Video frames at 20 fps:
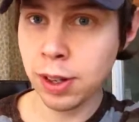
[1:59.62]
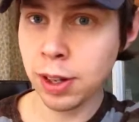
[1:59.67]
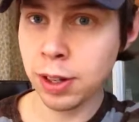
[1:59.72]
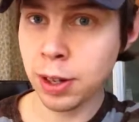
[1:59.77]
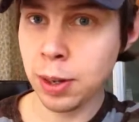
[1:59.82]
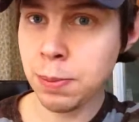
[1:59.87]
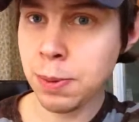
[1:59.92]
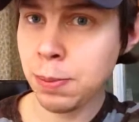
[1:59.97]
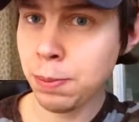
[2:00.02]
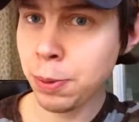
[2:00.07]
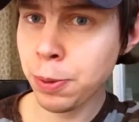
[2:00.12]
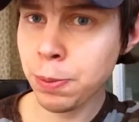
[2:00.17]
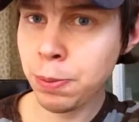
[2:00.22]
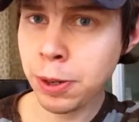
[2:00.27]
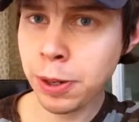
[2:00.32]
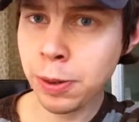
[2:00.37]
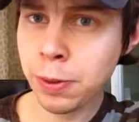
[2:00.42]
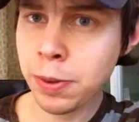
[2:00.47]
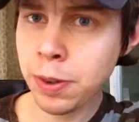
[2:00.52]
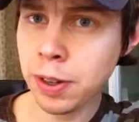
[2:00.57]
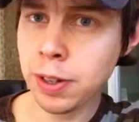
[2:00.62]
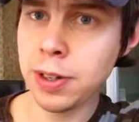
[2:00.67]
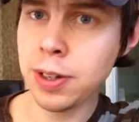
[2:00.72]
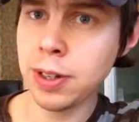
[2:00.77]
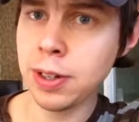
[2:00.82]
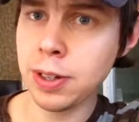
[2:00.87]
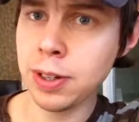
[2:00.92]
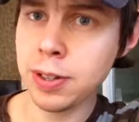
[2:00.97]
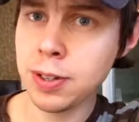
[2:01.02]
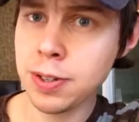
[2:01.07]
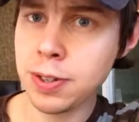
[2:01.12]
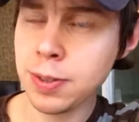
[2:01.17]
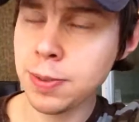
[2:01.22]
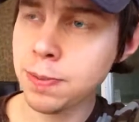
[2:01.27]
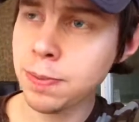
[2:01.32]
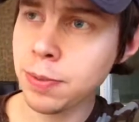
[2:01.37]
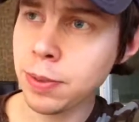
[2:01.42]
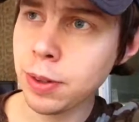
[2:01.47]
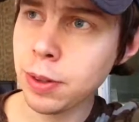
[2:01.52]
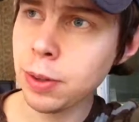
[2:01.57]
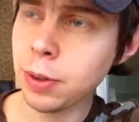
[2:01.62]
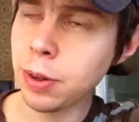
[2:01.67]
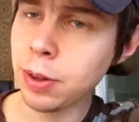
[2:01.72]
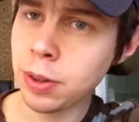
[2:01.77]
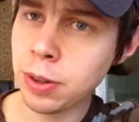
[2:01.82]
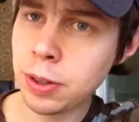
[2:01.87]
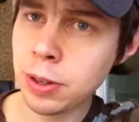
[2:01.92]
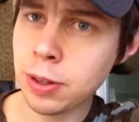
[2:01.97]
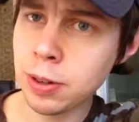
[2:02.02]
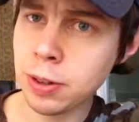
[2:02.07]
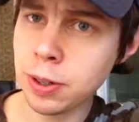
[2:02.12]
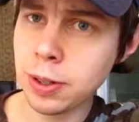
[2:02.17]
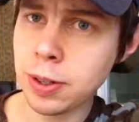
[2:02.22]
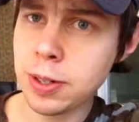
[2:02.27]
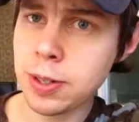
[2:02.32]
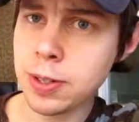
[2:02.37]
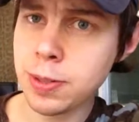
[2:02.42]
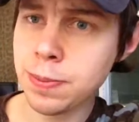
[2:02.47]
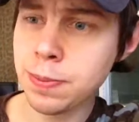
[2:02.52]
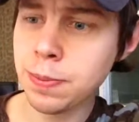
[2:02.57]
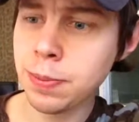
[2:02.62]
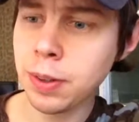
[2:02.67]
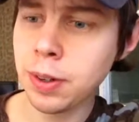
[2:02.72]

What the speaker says: and come up with my own ideas or theories,